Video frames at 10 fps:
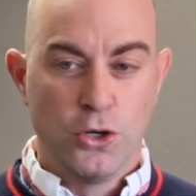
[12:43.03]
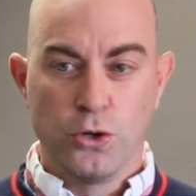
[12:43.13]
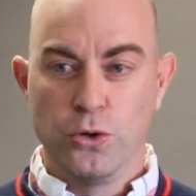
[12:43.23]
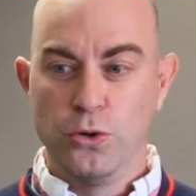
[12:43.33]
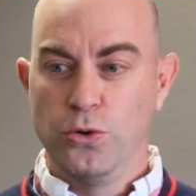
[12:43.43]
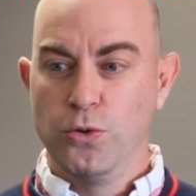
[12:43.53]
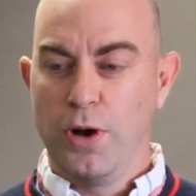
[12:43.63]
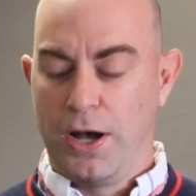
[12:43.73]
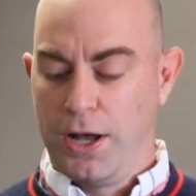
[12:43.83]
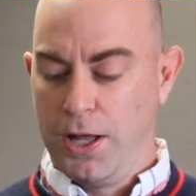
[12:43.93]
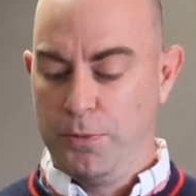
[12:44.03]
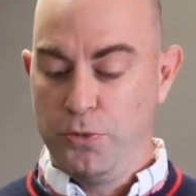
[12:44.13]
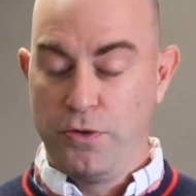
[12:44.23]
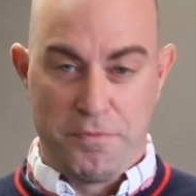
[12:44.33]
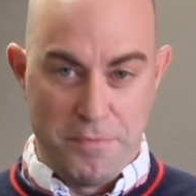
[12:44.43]
who
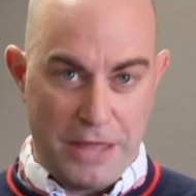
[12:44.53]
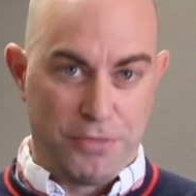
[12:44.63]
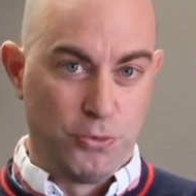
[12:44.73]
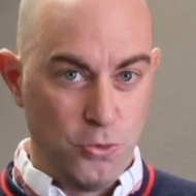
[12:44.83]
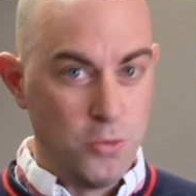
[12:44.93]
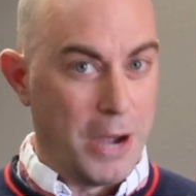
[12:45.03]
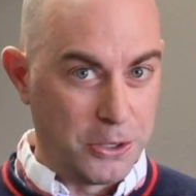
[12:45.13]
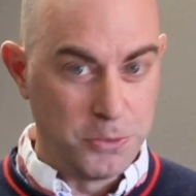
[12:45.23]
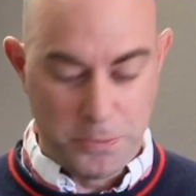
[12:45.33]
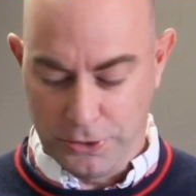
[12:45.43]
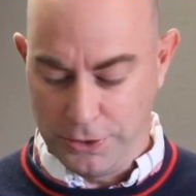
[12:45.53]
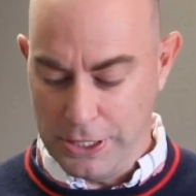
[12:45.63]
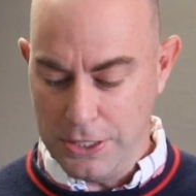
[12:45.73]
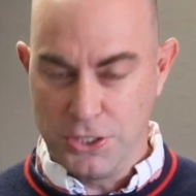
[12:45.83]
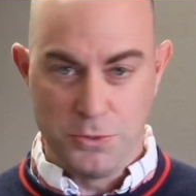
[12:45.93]
I've met through
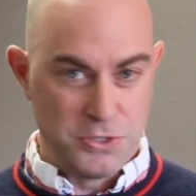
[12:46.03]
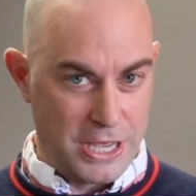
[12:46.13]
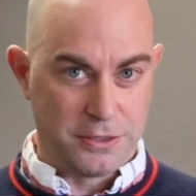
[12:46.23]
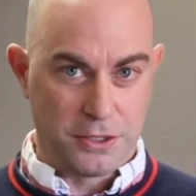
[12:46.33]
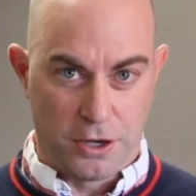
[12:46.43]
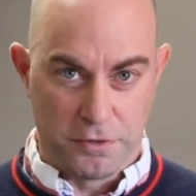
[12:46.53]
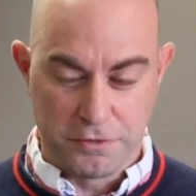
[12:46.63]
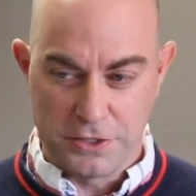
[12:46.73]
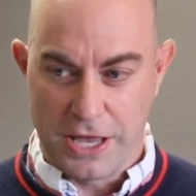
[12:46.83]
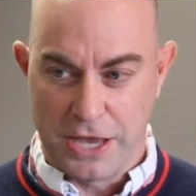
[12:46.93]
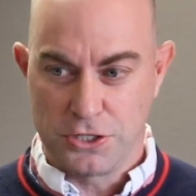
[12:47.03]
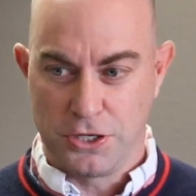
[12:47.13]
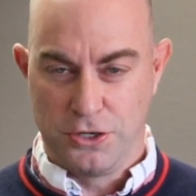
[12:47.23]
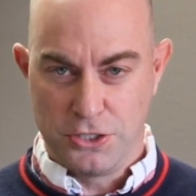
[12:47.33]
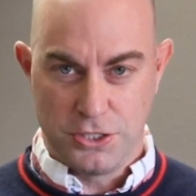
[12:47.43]
Micromobility. She was at the conference last
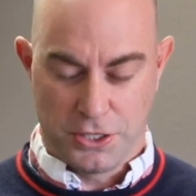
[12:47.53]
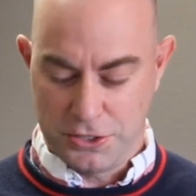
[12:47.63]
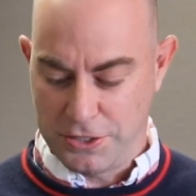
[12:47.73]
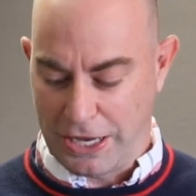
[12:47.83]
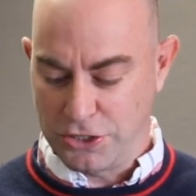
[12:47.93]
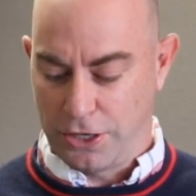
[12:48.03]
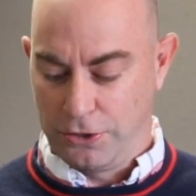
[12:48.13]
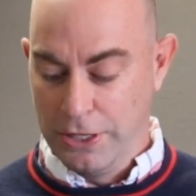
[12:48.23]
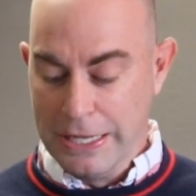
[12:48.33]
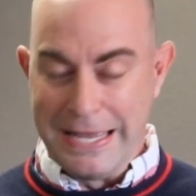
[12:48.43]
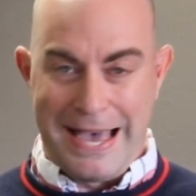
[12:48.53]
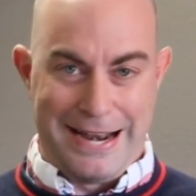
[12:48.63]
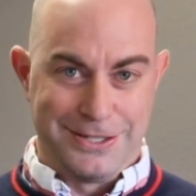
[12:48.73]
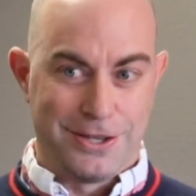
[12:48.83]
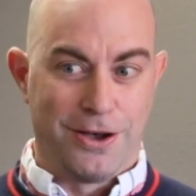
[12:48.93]
year, and she's on the Slack channel. And I
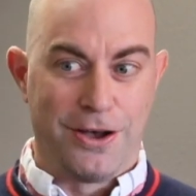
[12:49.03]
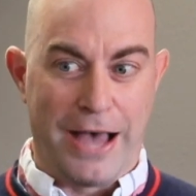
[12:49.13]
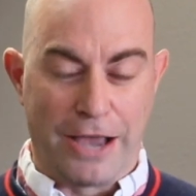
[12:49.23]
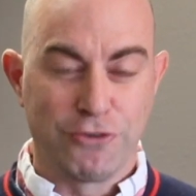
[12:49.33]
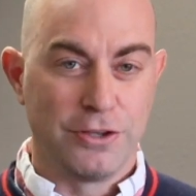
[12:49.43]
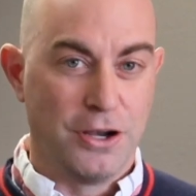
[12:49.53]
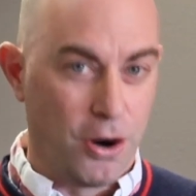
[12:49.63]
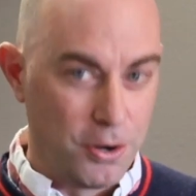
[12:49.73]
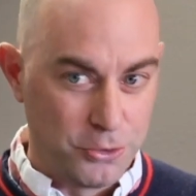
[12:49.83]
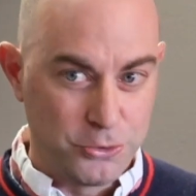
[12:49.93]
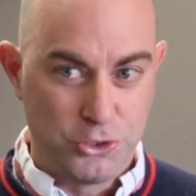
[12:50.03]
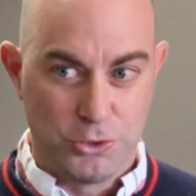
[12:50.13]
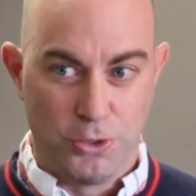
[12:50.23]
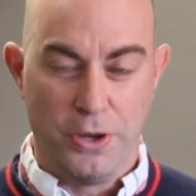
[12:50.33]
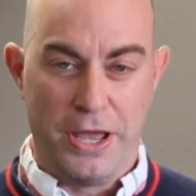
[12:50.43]
saw actually an article she
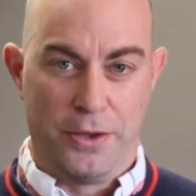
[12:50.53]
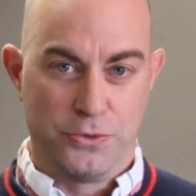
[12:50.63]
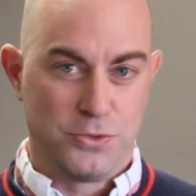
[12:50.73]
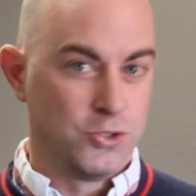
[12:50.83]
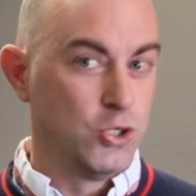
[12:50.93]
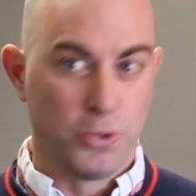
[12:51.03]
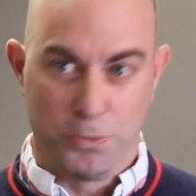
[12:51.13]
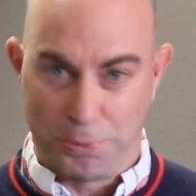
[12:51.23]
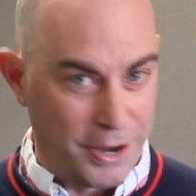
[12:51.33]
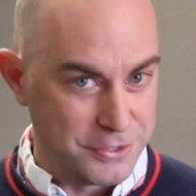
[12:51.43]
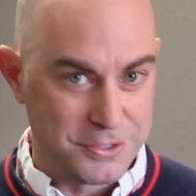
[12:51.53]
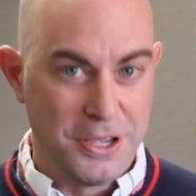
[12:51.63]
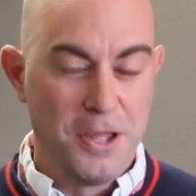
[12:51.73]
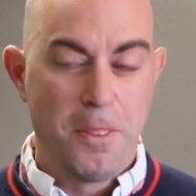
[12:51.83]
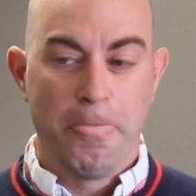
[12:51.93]
wrote, and I was super impressed
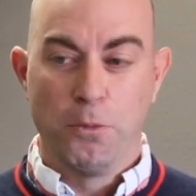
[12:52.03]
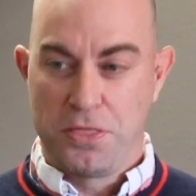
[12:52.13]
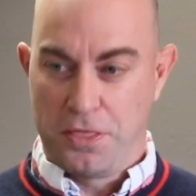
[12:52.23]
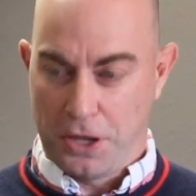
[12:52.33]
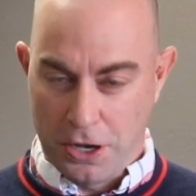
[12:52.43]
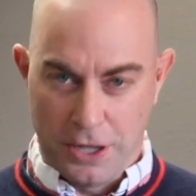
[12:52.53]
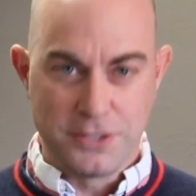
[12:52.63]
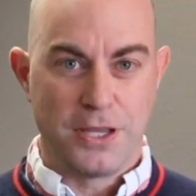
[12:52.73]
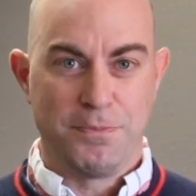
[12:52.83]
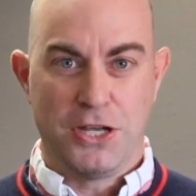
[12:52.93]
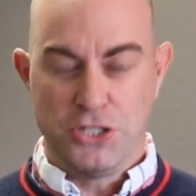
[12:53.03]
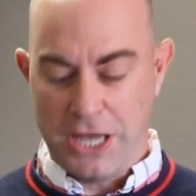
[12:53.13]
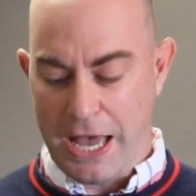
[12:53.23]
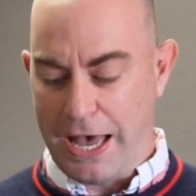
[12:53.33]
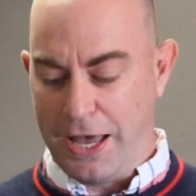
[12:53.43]
with the concept that she
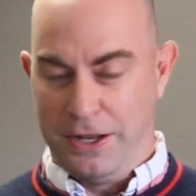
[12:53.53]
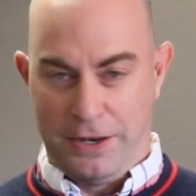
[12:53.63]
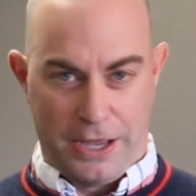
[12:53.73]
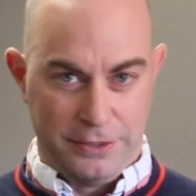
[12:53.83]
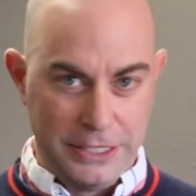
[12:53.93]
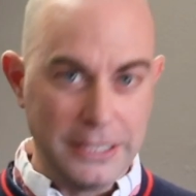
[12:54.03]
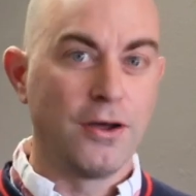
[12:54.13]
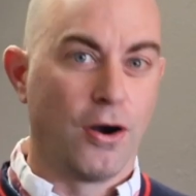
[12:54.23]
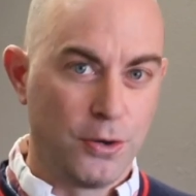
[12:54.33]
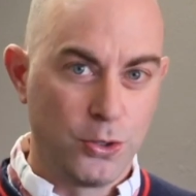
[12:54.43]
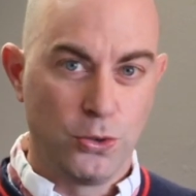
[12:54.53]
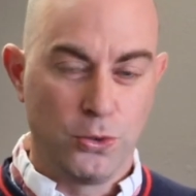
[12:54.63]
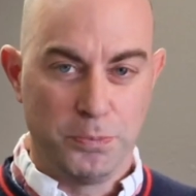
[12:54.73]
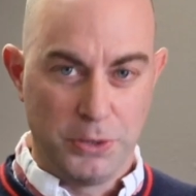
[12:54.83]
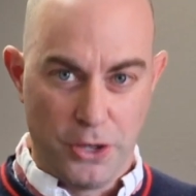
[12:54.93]
had. And I linked the article
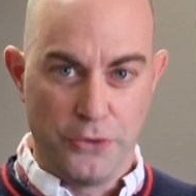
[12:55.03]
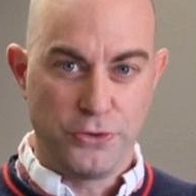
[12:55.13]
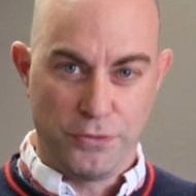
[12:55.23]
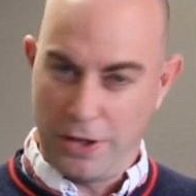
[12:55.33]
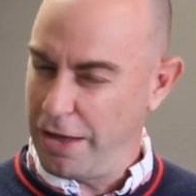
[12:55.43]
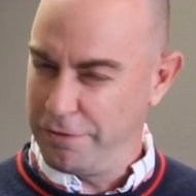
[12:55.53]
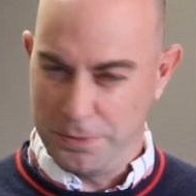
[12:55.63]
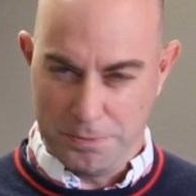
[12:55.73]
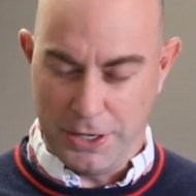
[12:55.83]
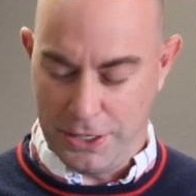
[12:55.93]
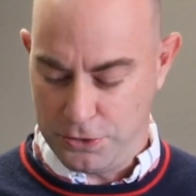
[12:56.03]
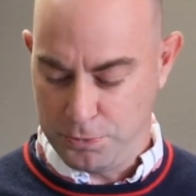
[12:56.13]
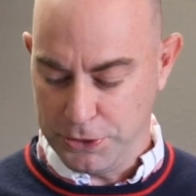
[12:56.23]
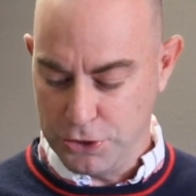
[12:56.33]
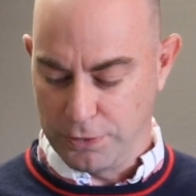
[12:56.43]
below, so if you have a minute,
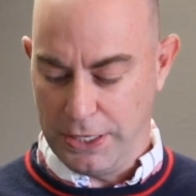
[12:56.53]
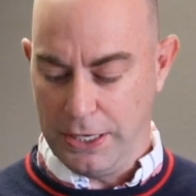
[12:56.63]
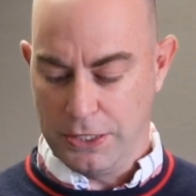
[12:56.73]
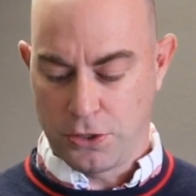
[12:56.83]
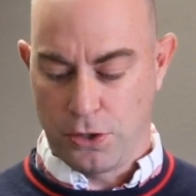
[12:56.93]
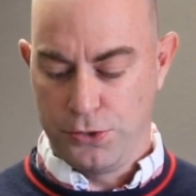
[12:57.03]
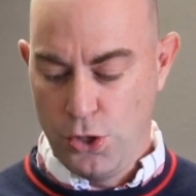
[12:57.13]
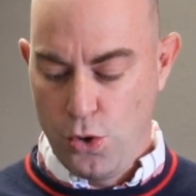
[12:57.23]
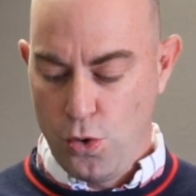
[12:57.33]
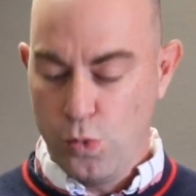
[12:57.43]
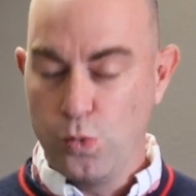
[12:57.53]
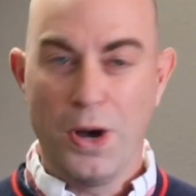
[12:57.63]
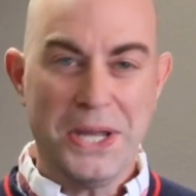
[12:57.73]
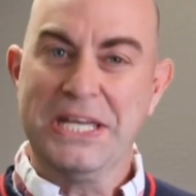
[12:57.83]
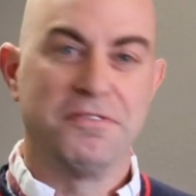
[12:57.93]
please read it. It's called
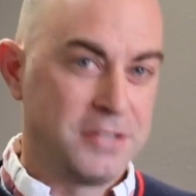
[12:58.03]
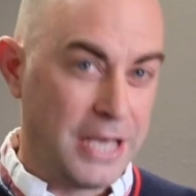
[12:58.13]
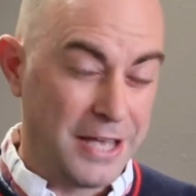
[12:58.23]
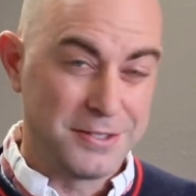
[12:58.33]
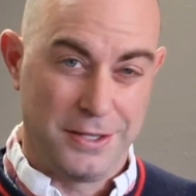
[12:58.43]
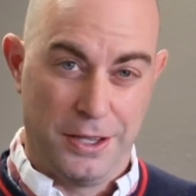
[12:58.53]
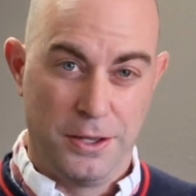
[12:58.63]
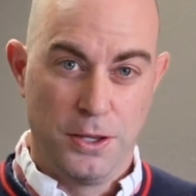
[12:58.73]
"What If Tesla